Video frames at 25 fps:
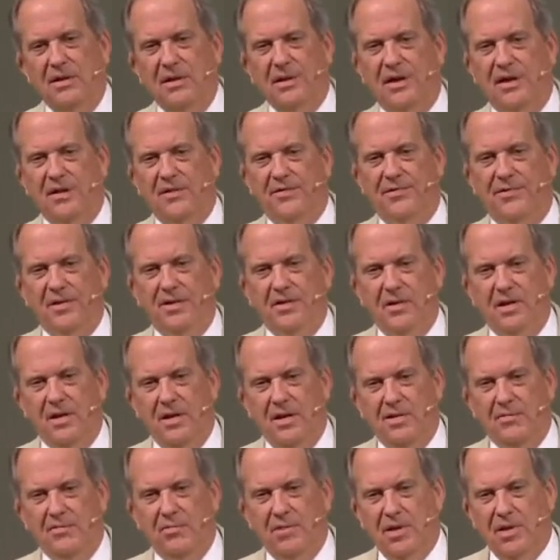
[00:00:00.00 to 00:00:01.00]
Esther
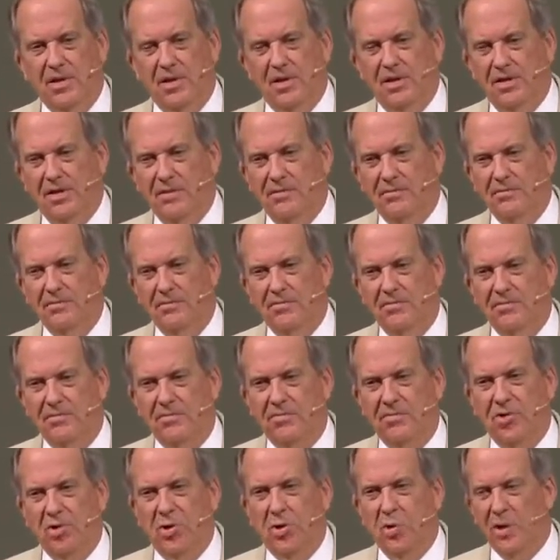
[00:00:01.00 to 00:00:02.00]
had
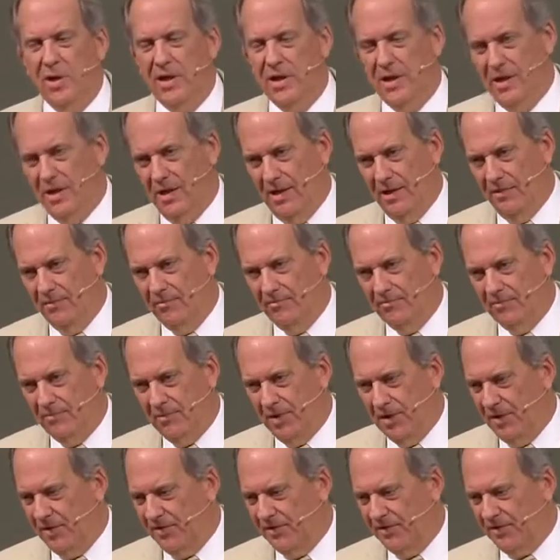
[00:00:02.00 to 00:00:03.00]
become queen.
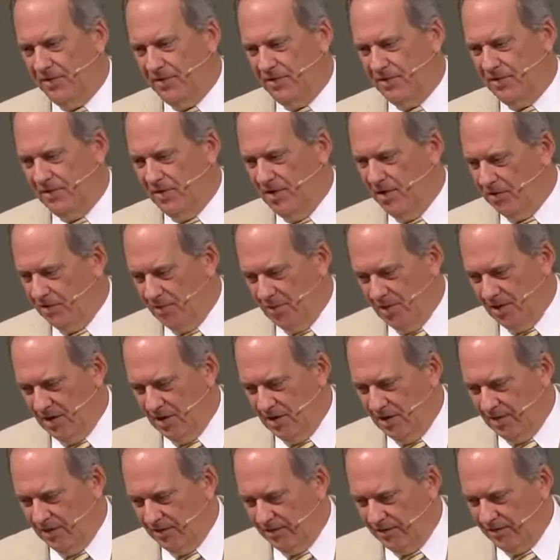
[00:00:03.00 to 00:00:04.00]
Esther,
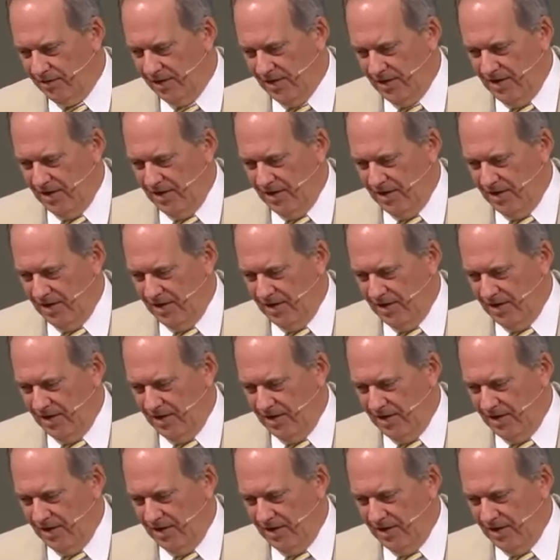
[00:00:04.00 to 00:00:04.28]
otherwise